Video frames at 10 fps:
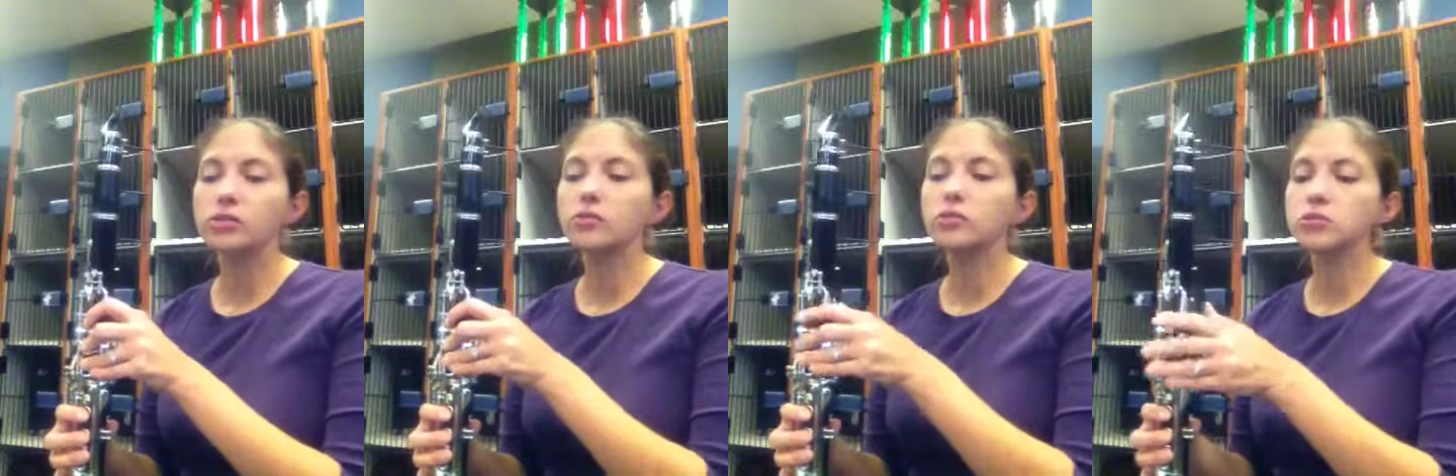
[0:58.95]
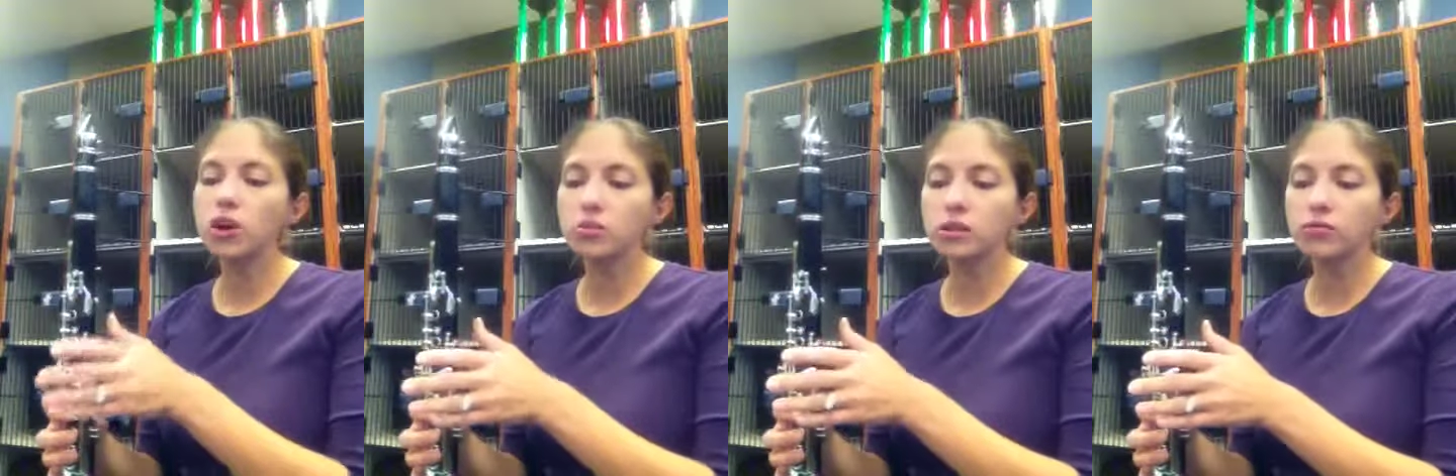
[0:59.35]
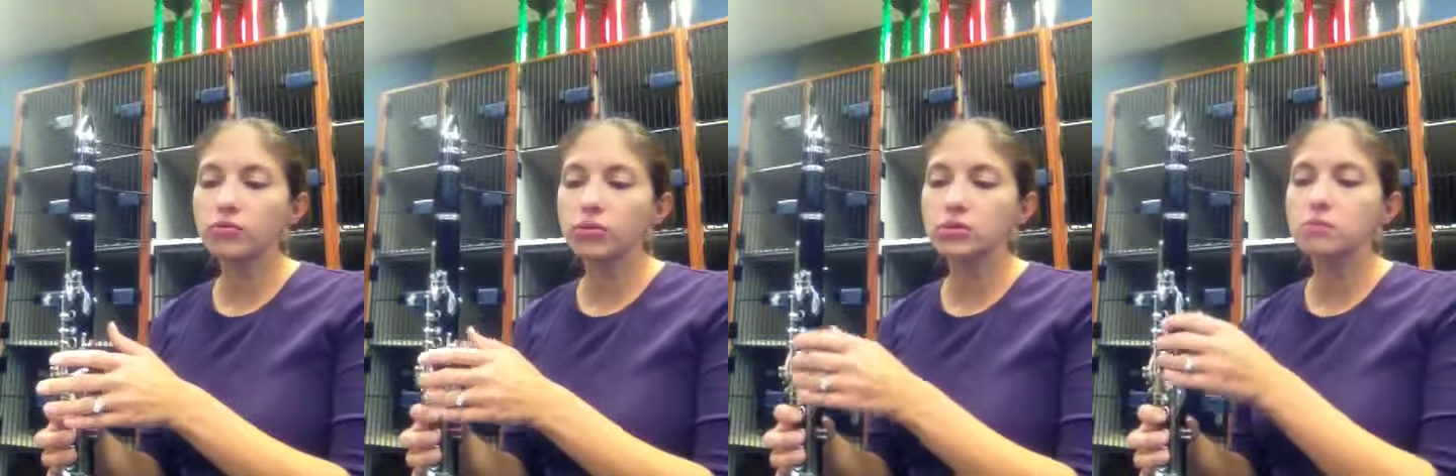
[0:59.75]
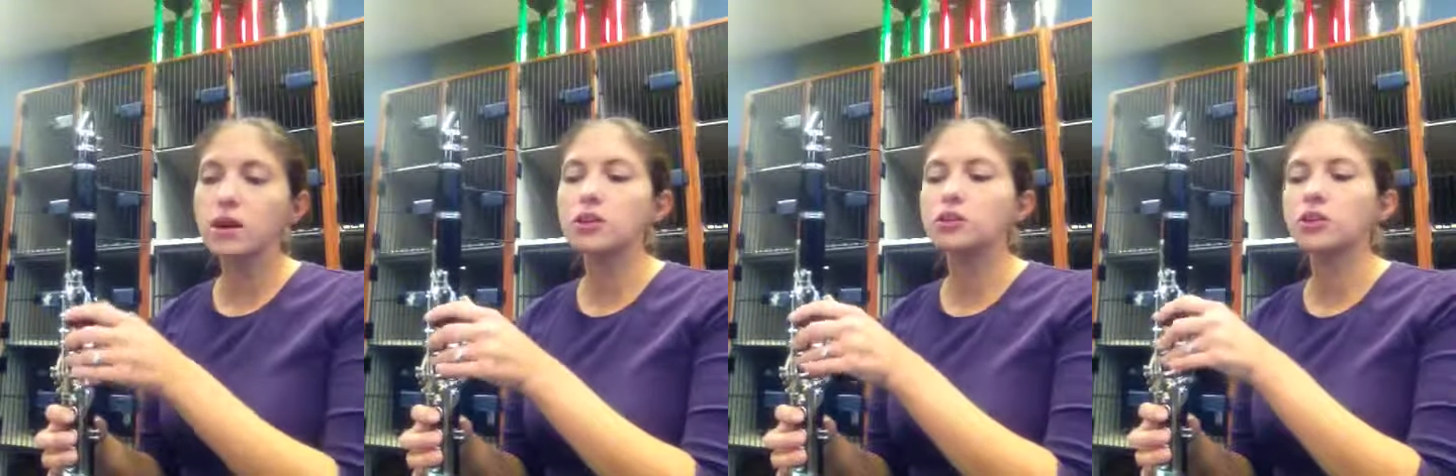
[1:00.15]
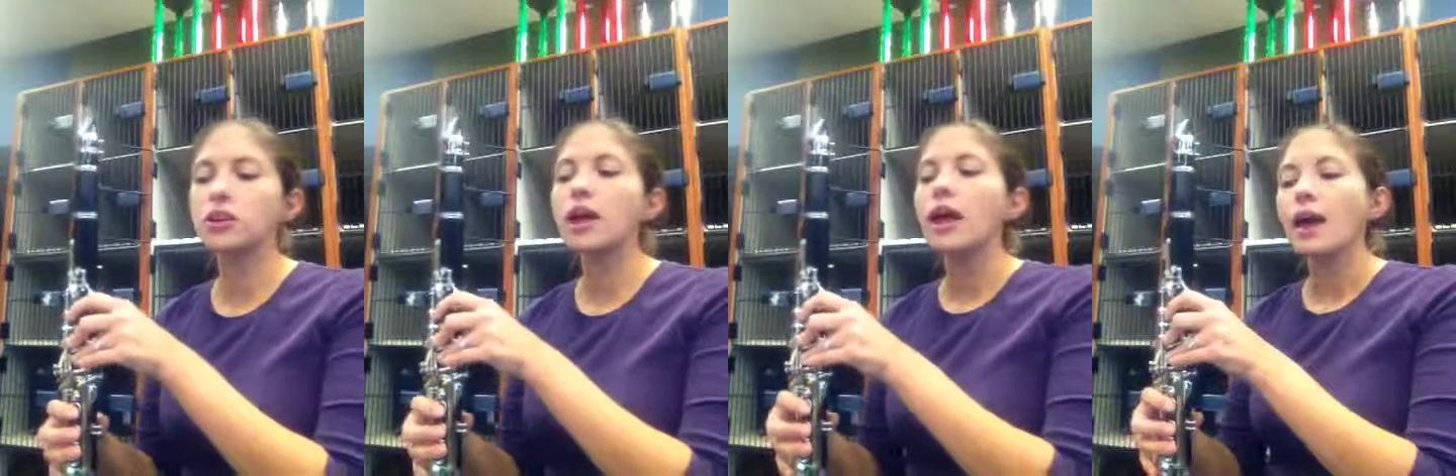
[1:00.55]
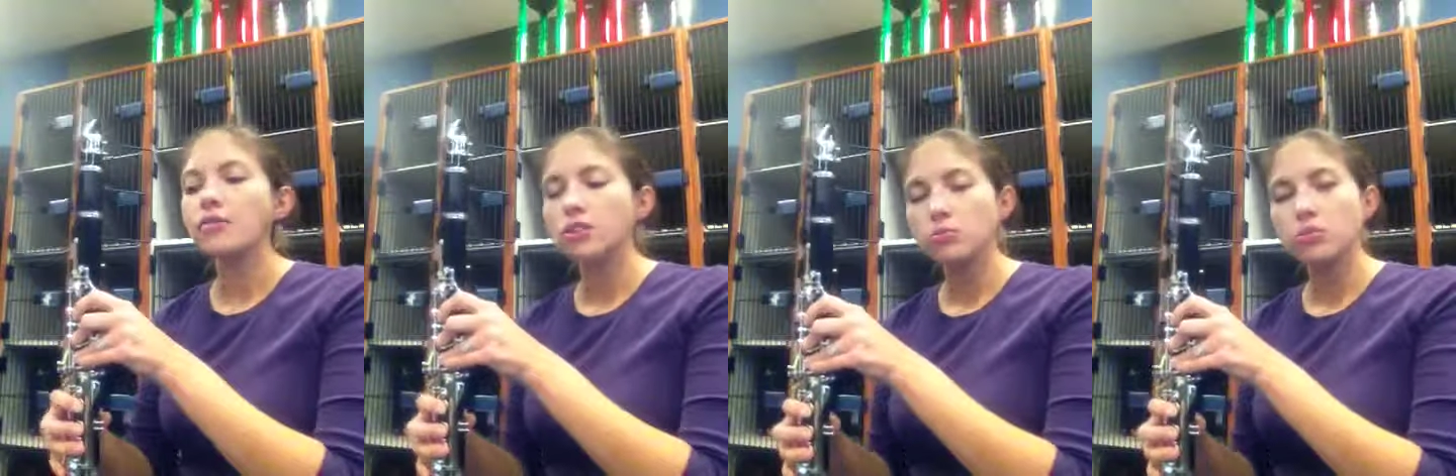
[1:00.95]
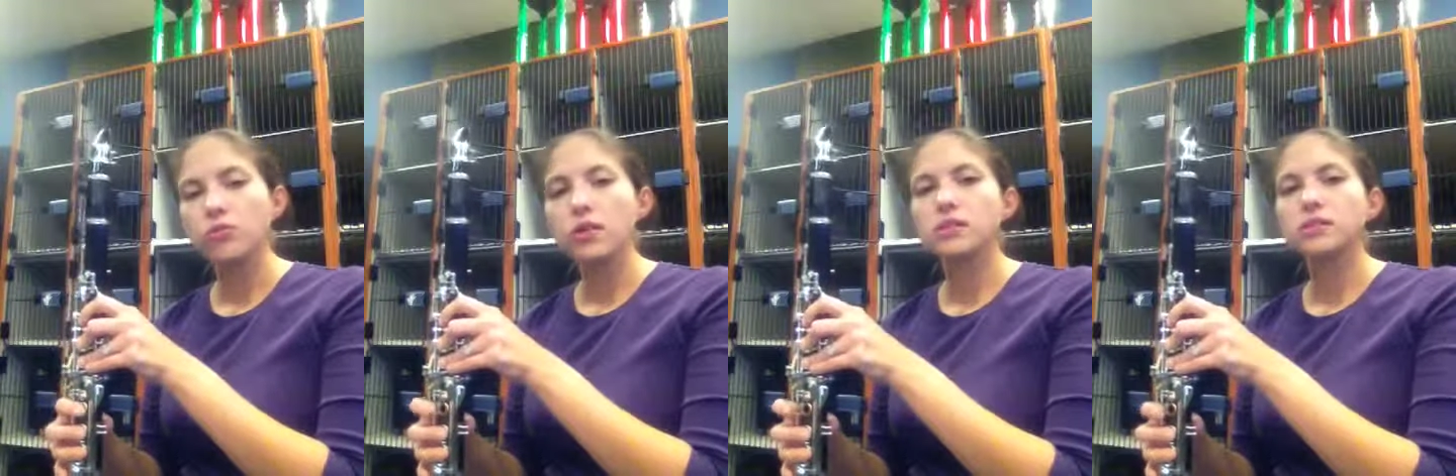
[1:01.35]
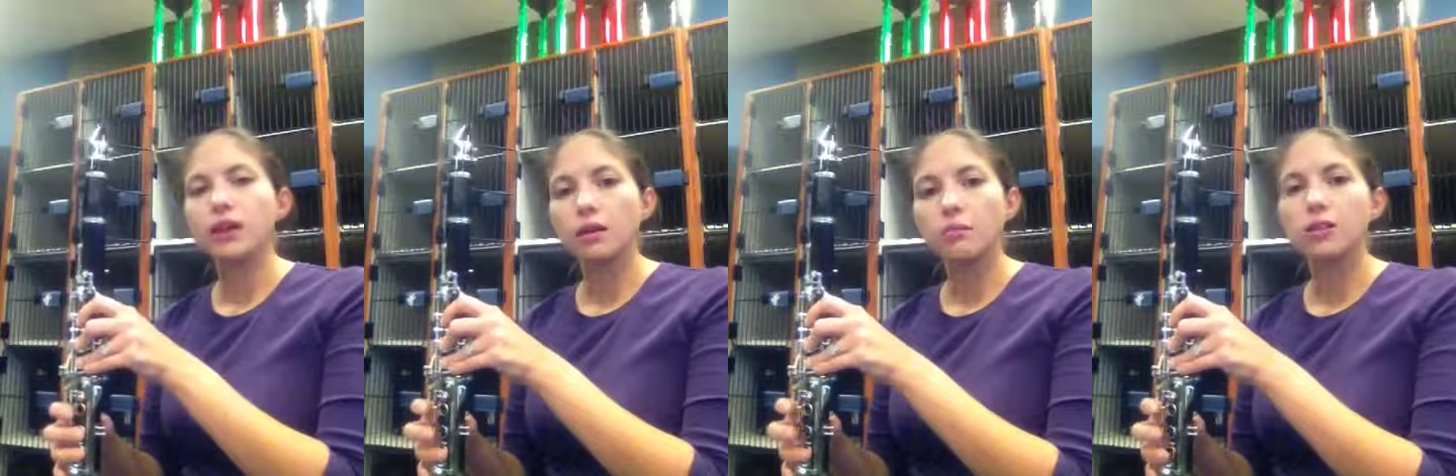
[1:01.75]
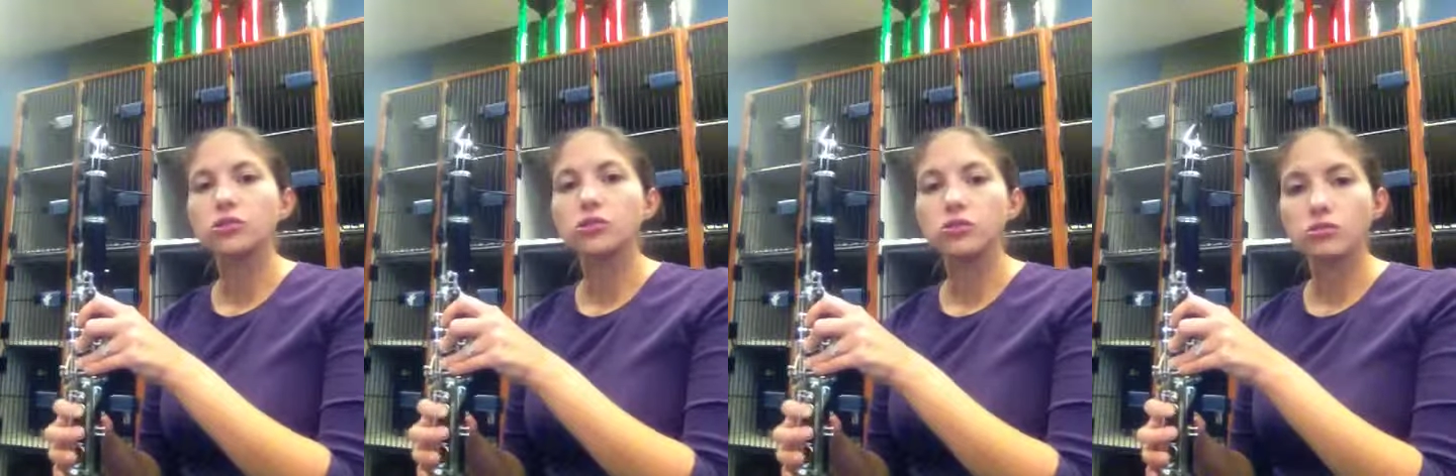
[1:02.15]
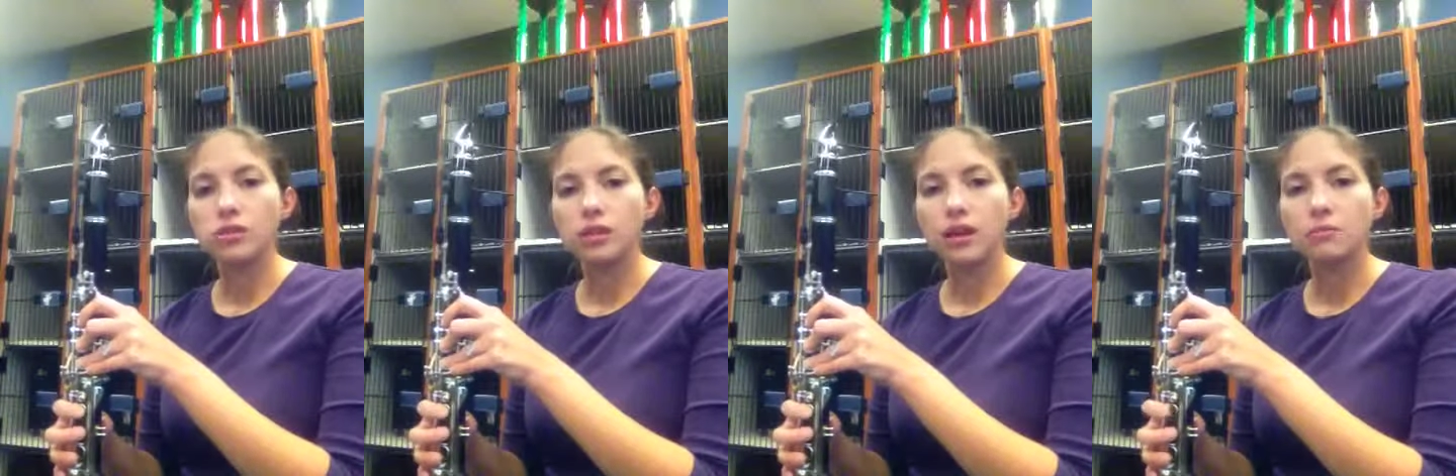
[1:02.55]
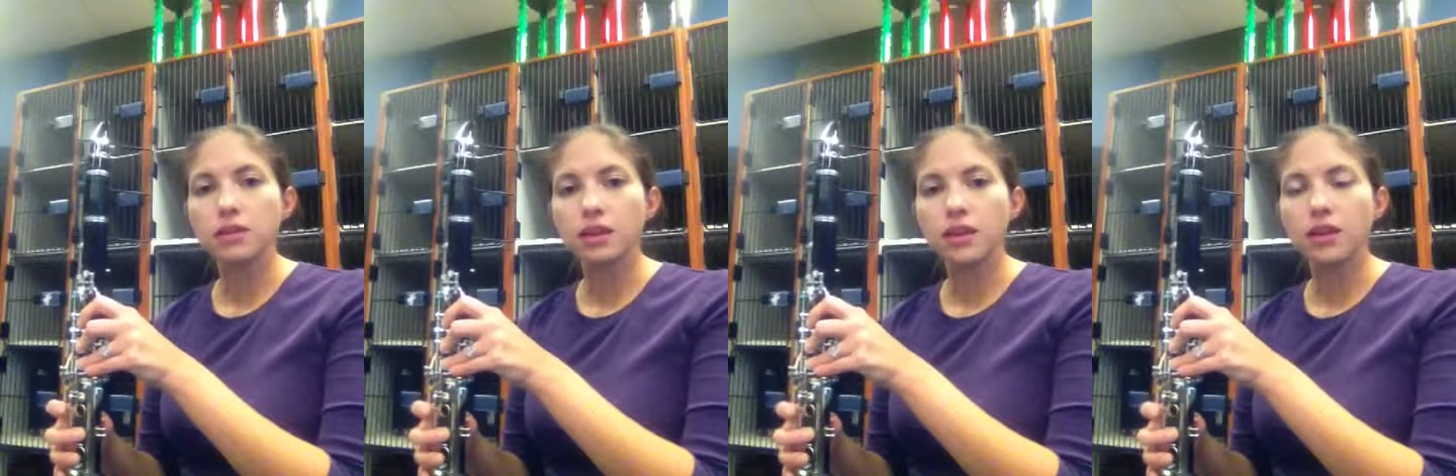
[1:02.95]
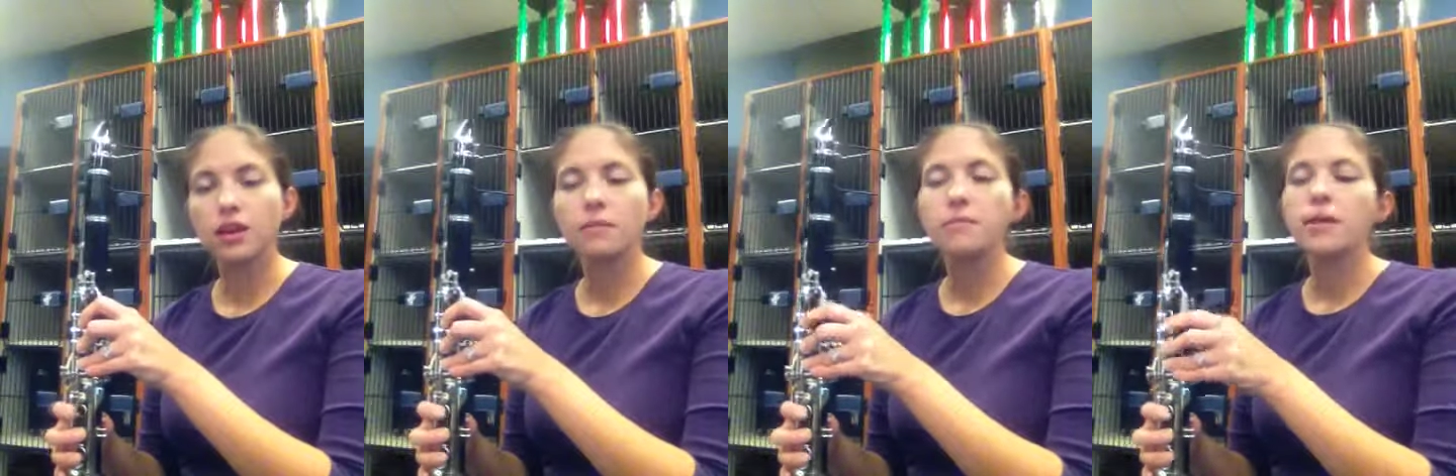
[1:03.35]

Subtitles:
So if you start with the first measure and then you move on to the second measure, you do the same thing,